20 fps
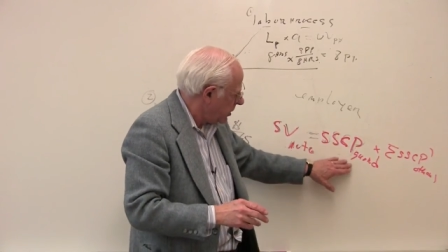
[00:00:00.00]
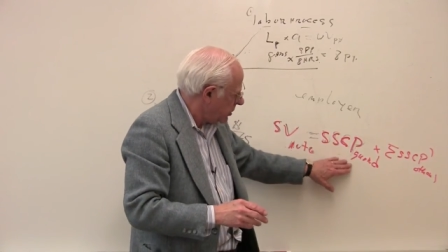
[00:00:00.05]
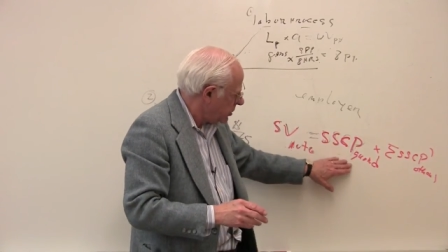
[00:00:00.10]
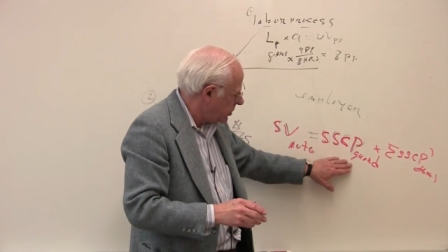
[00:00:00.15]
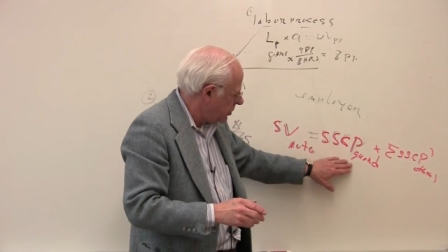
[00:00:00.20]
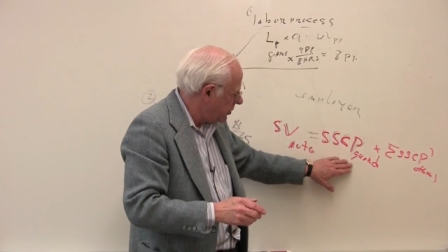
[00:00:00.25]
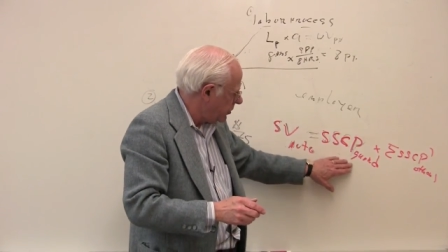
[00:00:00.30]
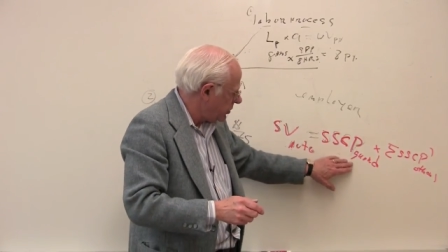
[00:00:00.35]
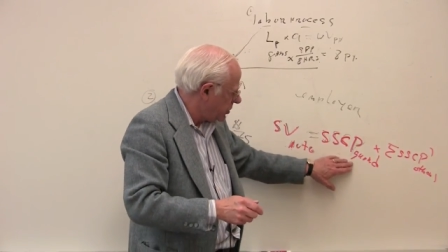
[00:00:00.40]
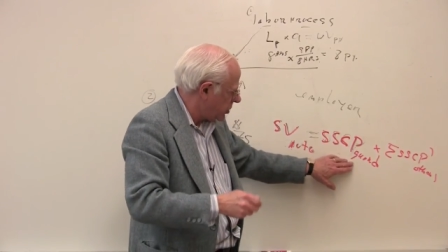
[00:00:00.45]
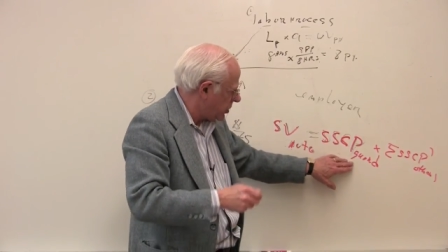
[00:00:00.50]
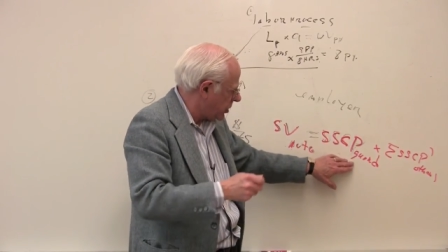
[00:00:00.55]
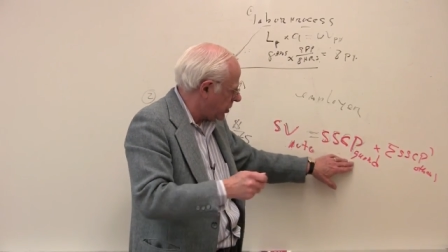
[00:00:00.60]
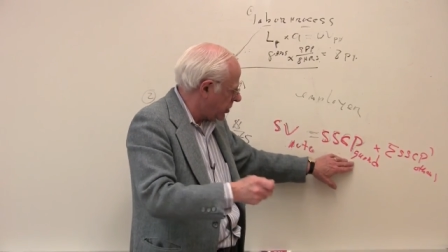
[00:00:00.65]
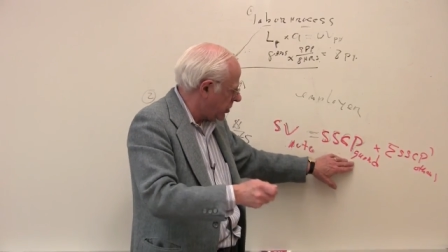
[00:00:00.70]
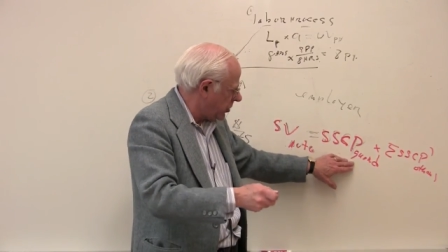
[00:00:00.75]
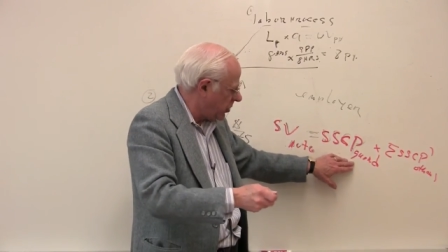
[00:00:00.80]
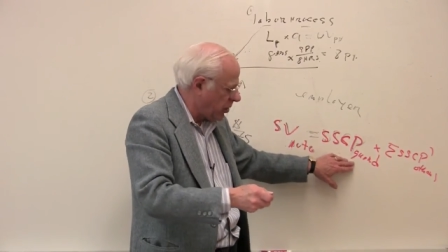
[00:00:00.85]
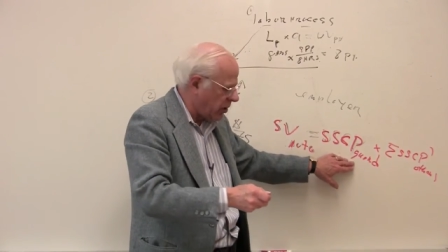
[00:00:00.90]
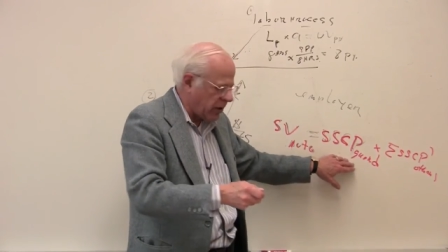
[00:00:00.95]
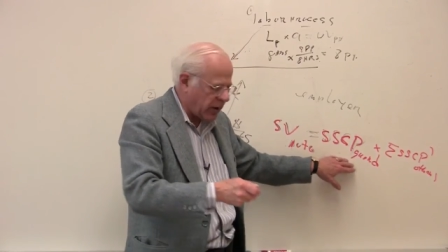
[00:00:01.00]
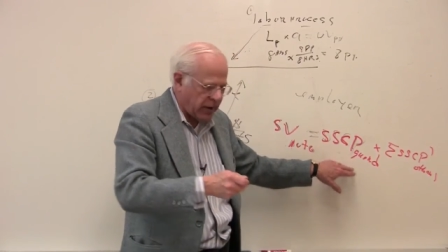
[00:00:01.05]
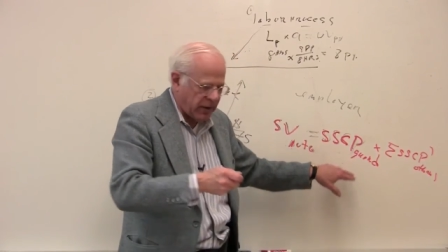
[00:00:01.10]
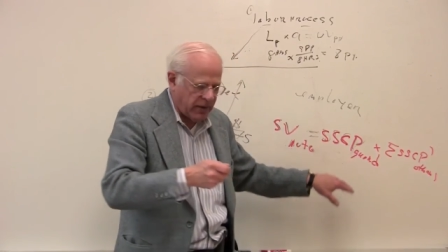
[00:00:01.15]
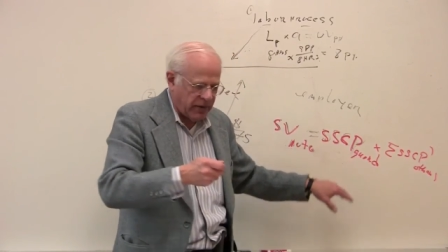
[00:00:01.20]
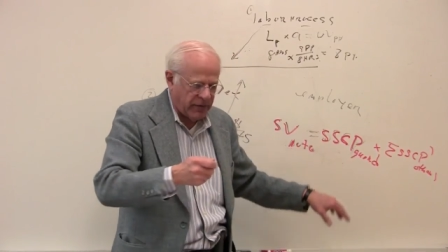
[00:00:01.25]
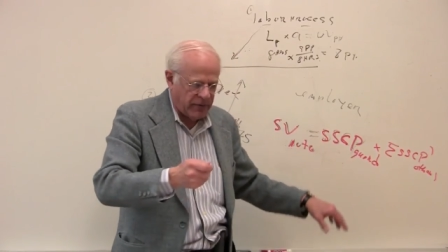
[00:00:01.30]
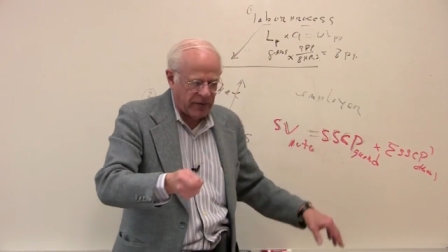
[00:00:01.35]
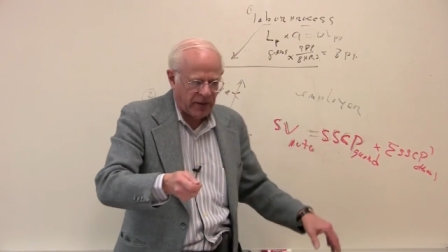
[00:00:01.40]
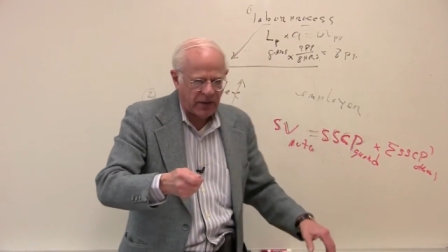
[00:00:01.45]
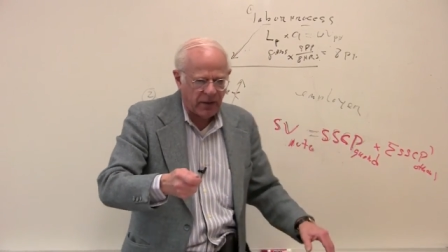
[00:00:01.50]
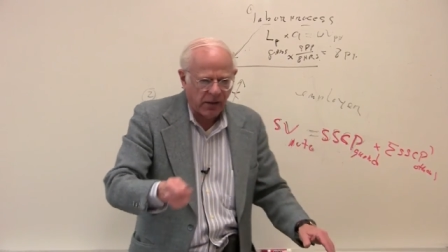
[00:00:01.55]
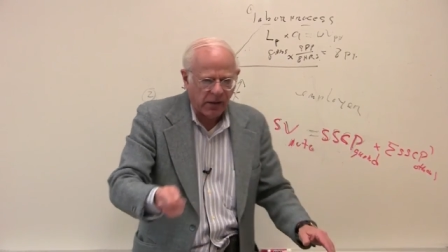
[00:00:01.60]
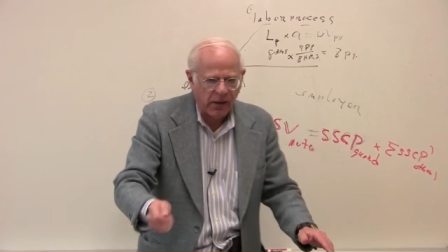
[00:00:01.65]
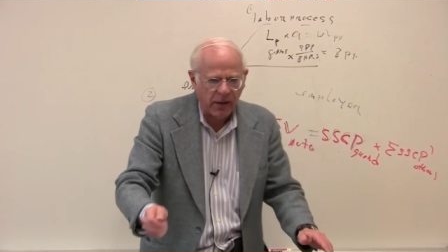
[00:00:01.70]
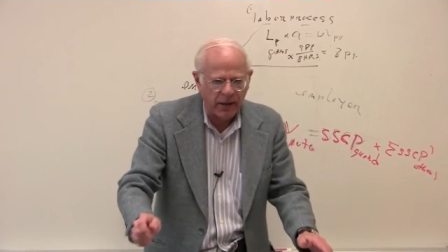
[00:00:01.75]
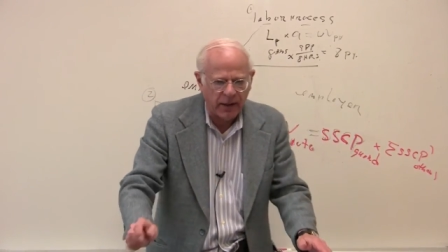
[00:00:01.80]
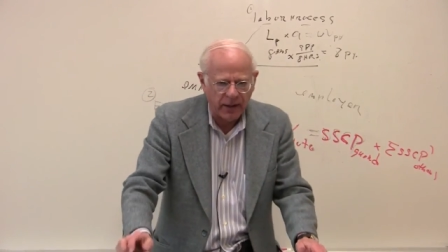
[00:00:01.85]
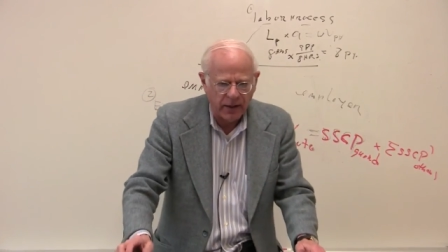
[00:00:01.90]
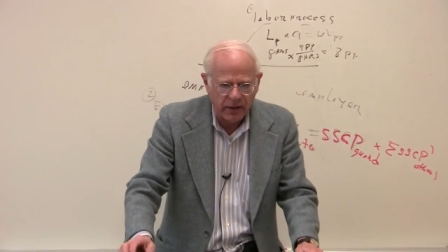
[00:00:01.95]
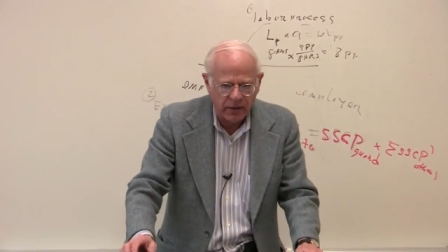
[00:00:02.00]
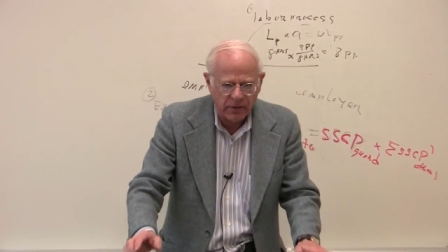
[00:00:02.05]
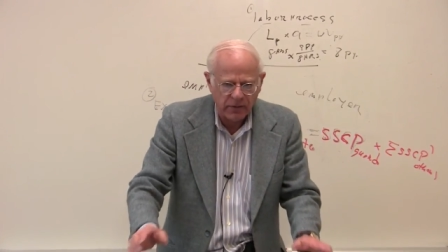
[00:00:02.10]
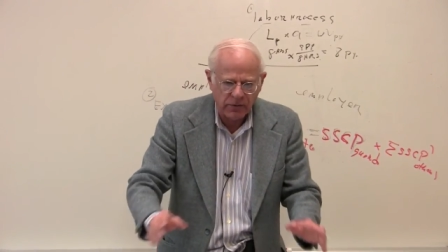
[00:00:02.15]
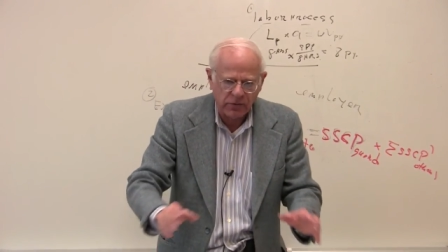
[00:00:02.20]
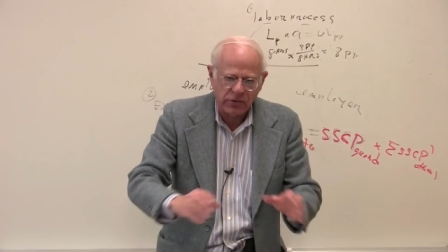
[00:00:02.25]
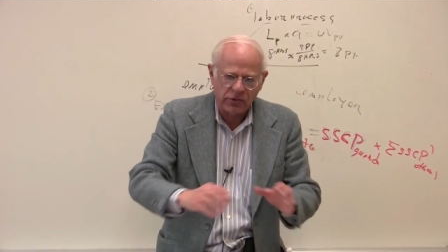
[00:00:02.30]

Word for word: to secure the guarding,